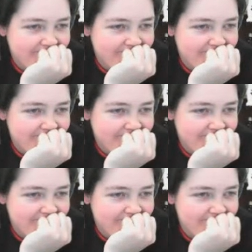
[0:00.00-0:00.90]

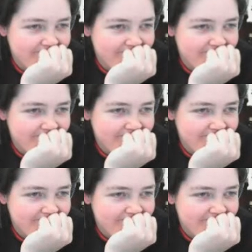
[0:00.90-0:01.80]

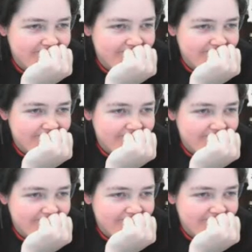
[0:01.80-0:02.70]

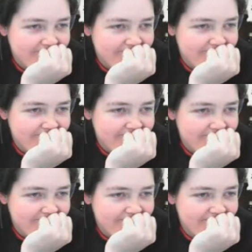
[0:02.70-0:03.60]

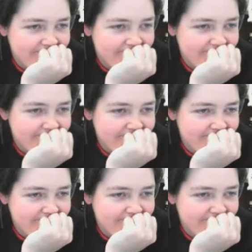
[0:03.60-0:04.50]

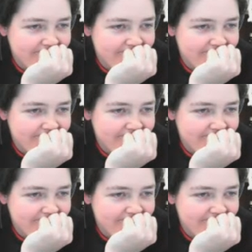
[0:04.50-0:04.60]
The person shown says nothing.